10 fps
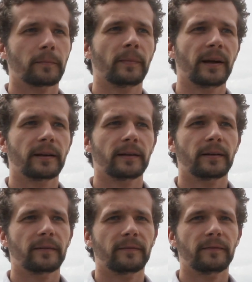made it
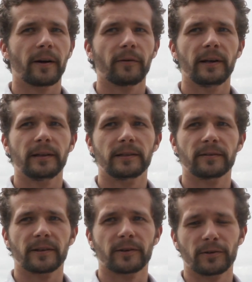very
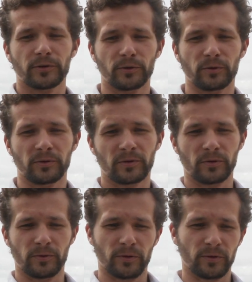difficult
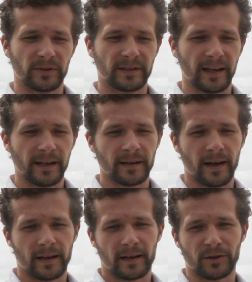to stay in
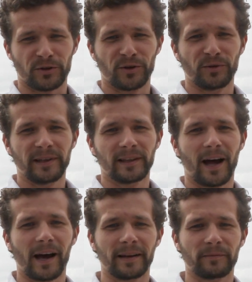that cartoony
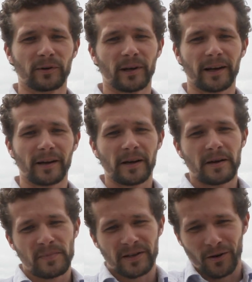line. We're like,
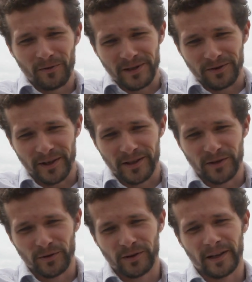Pixar always tries
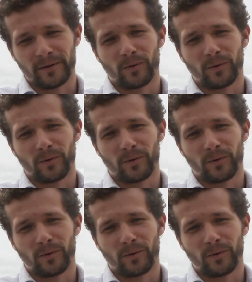to like